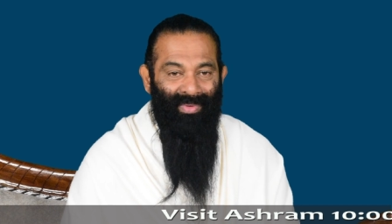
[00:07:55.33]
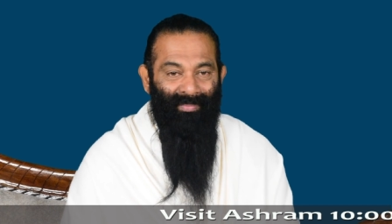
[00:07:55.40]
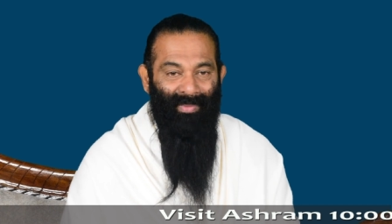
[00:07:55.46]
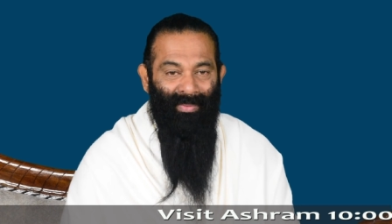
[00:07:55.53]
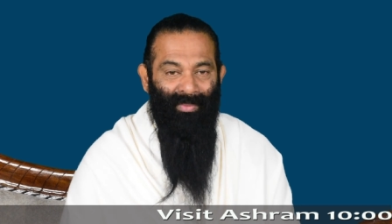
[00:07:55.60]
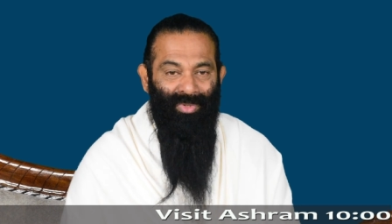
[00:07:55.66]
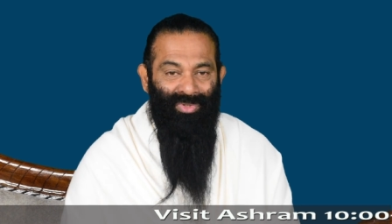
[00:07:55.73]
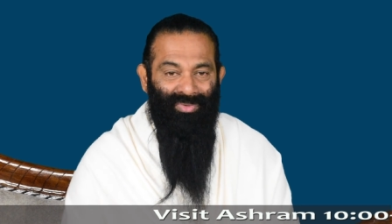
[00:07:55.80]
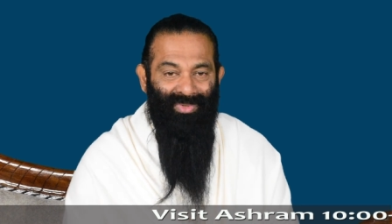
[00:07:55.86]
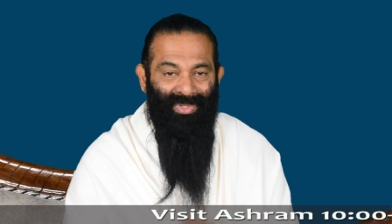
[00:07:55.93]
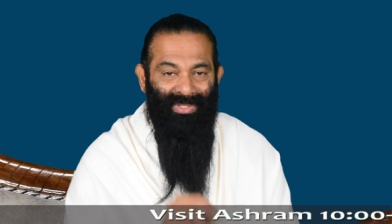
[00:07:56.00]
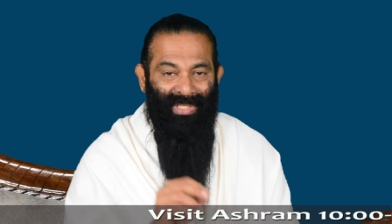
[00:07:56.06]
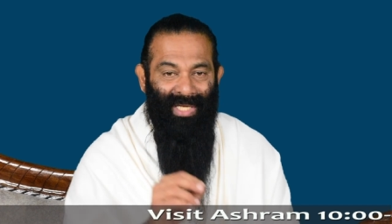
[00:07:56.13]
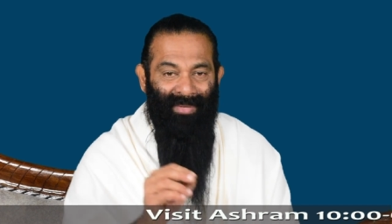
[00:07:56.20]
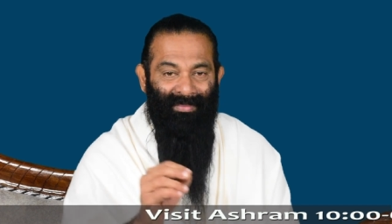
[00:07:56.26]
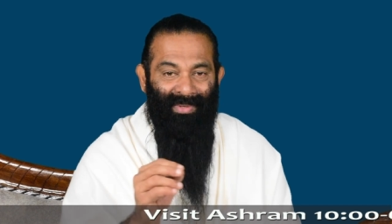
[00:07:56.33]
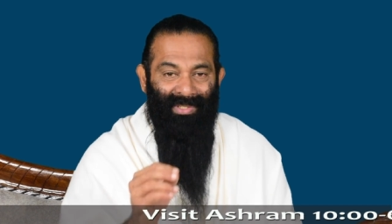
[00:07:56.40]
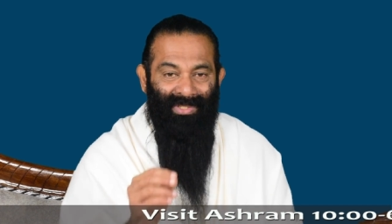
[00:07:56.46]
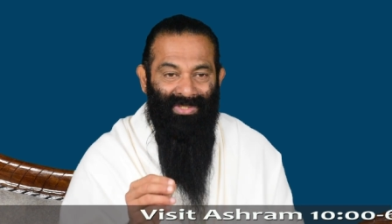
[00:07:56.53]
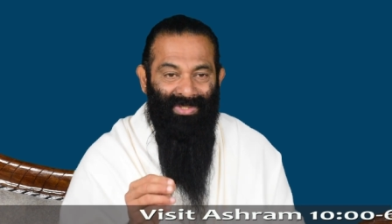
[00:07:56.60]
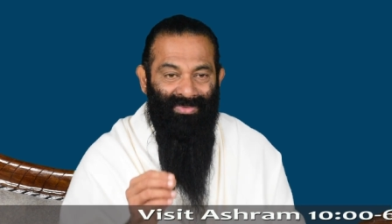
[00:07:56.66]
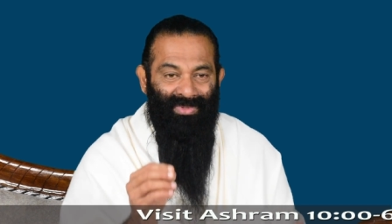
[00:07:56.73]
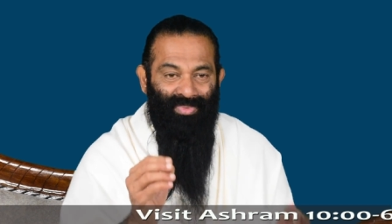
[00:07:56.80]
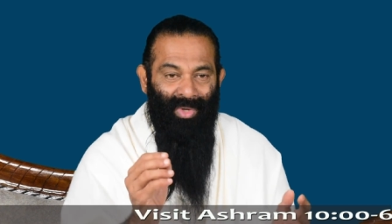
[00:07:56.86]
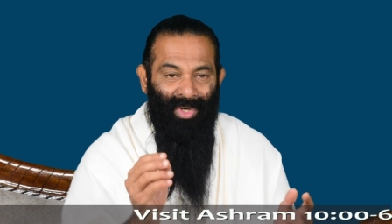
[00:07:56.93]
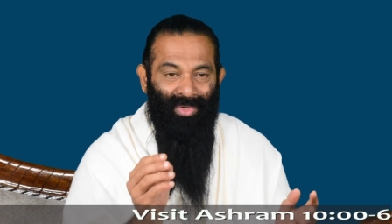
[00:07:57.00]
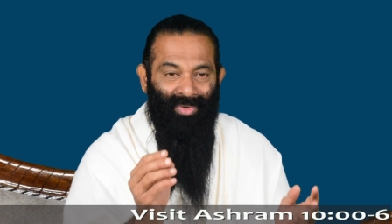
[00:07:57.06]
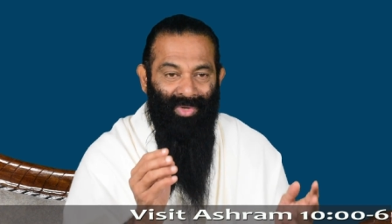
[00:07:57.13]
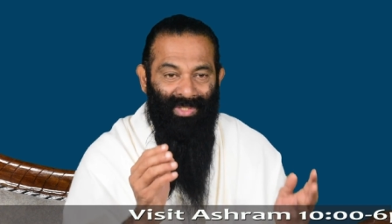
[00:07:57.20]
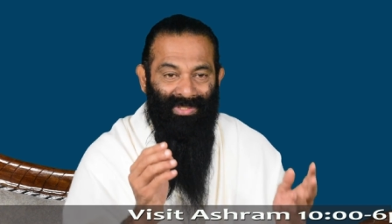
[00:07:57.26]
But most of the time he received
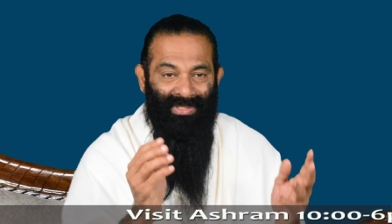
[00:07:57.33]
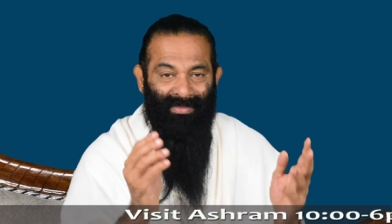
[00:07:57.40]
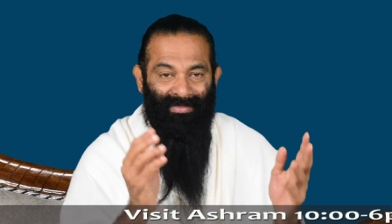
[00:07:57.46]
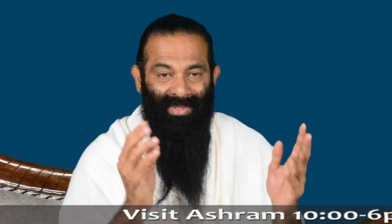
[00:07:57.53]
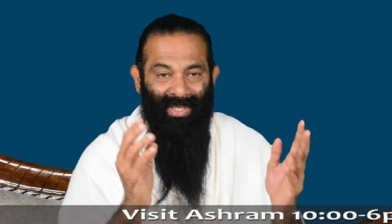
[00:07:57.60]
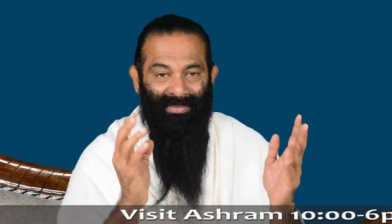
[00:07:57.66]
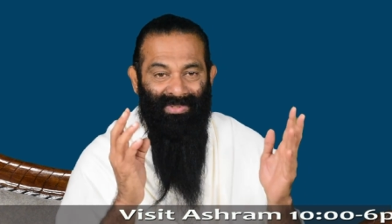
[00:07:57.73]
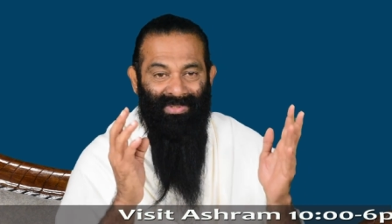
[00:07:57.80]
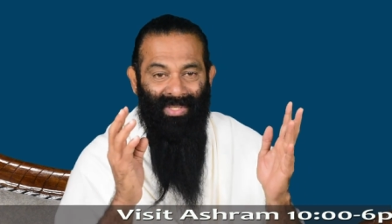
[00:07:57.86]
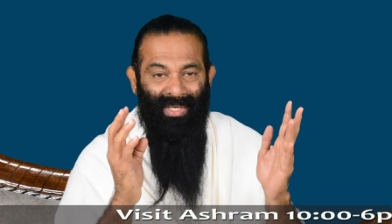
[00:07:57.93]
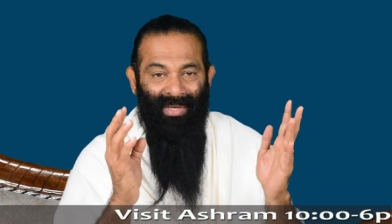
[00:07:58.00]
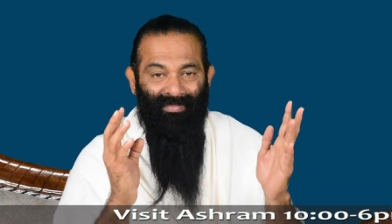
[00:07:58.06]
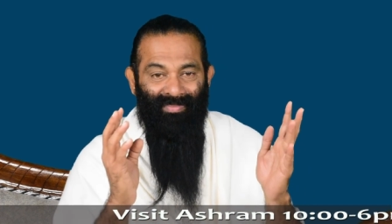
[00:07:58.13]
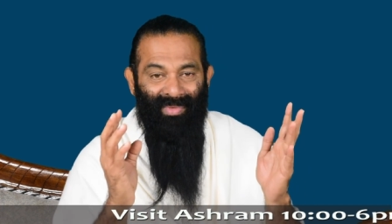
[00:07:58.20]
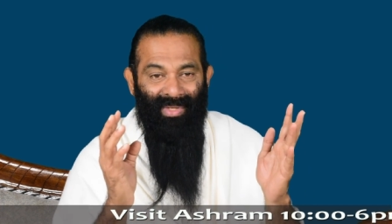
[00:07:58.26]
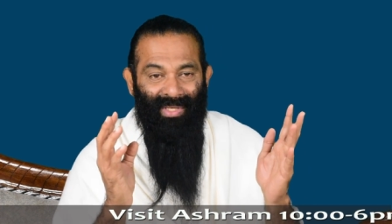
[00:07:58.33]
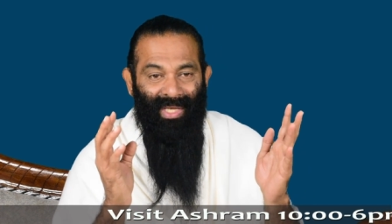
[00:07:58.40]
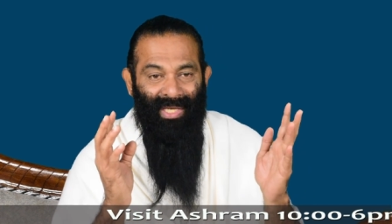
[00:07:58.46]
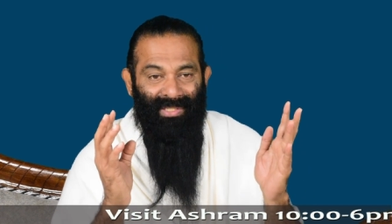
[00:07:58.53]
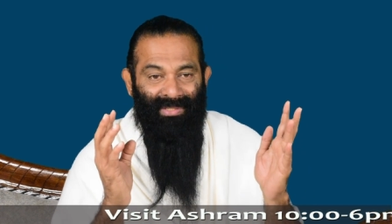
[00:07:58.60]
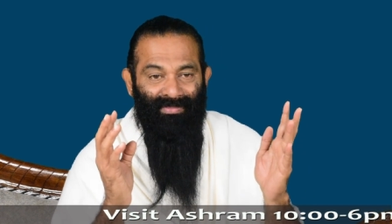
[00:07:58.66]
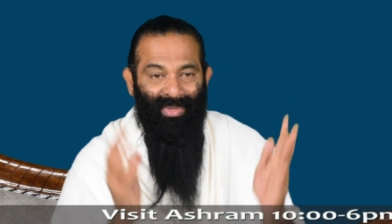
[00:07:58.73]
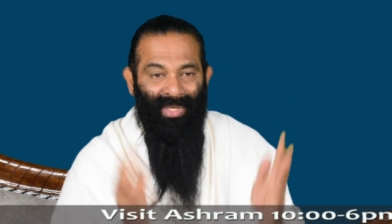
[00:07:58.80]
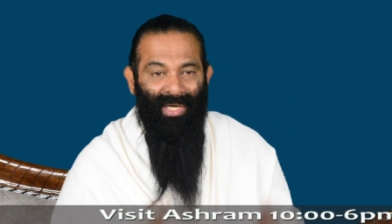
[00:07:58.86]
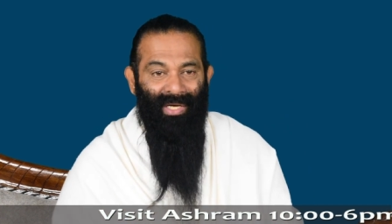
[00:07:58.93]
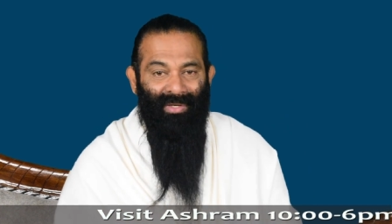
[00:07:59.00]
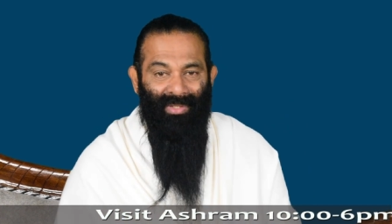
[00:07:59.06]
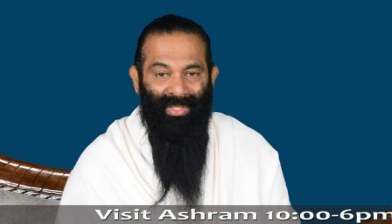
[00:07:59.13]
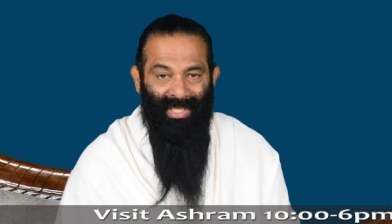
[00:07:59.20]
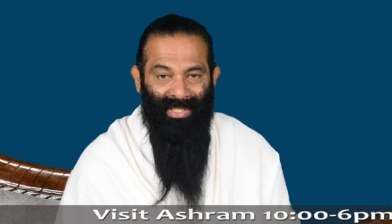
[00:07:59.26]
small coins. Sometimes he gets
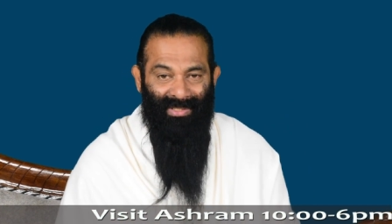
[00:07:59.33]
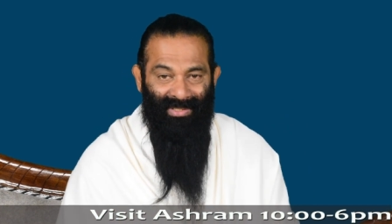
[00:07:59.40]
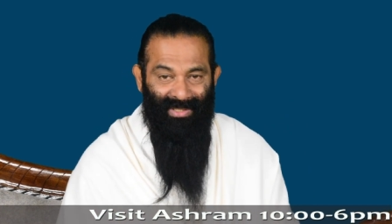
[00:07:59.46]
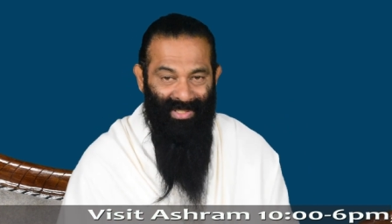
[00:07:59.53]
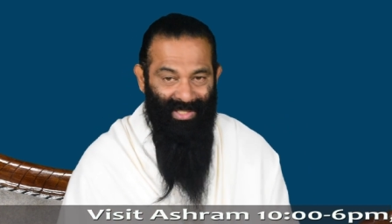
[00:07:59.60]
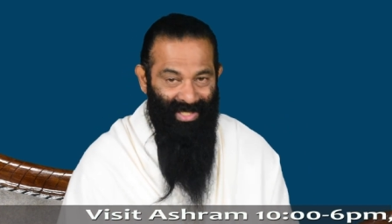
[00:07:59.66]
bigger things.